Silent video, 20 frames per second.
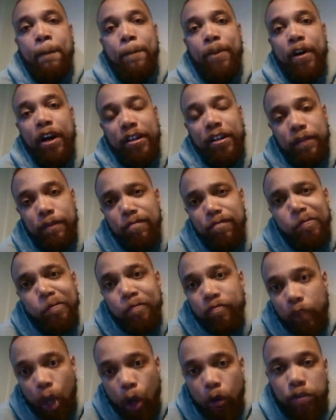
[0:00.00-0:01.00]
But
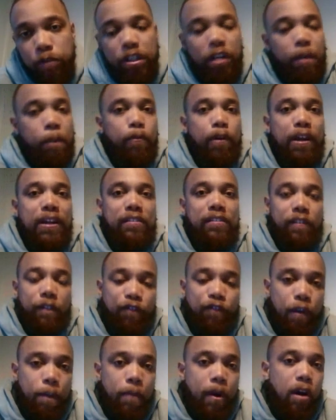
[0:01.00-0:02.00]
those are the breaks. It's
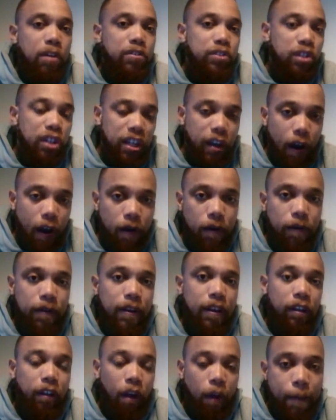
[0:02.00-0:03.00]
football. You get
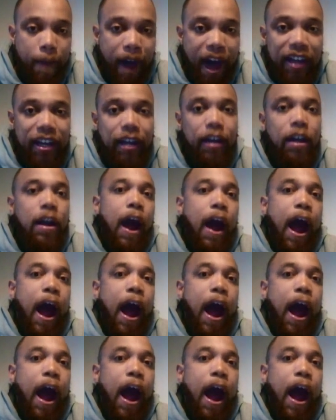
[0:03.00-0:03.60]
hurt. It don't matter.